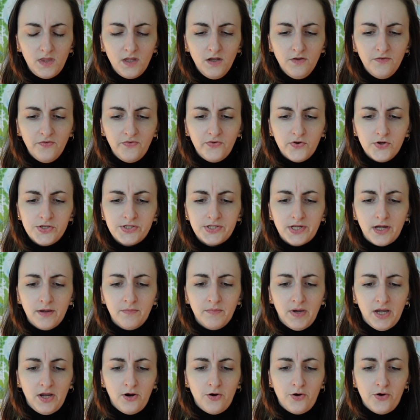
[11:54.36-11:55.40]
the first
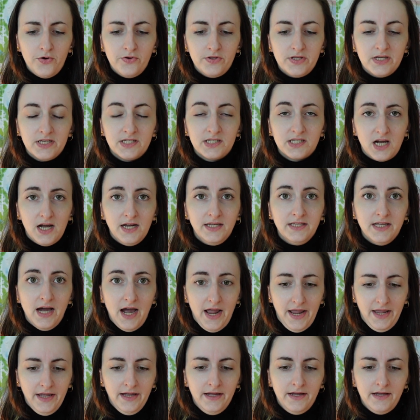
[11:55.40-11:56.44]
time I heard
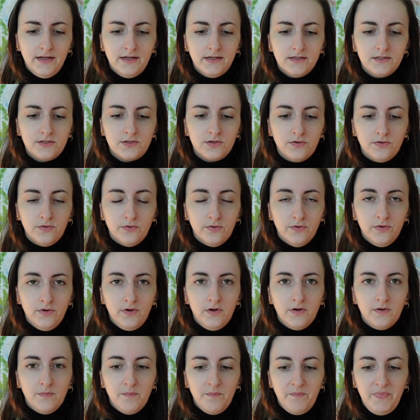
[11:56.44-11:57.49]
side-eye, so
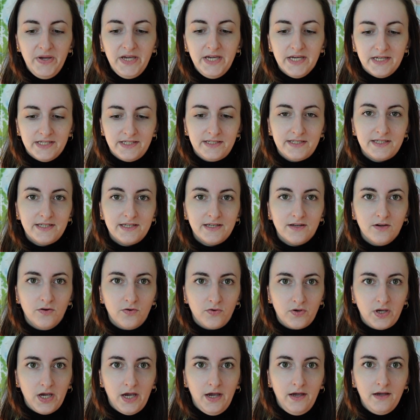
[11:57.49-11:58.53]
biggest,
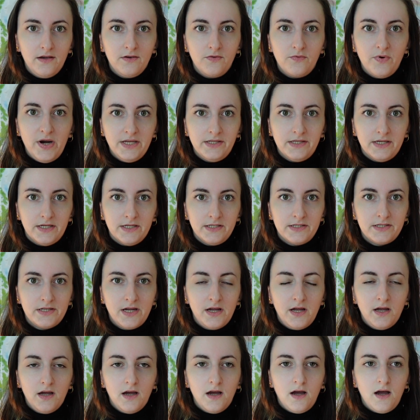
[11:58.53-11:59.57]
okay, greatest,
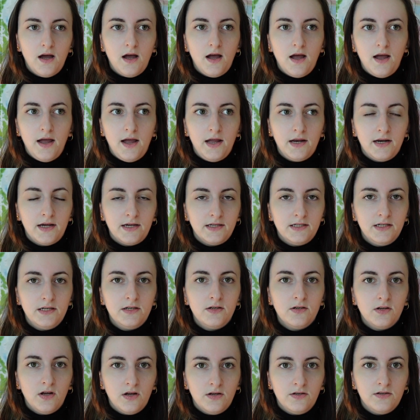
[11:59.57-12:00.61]
and I
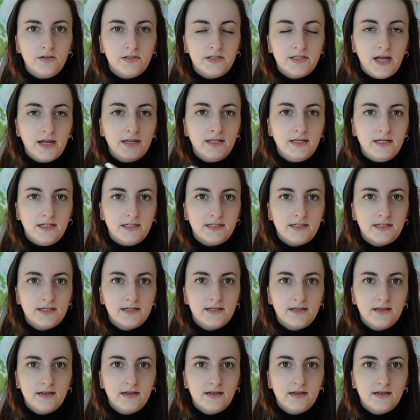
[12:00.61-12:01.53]
didn't understand it,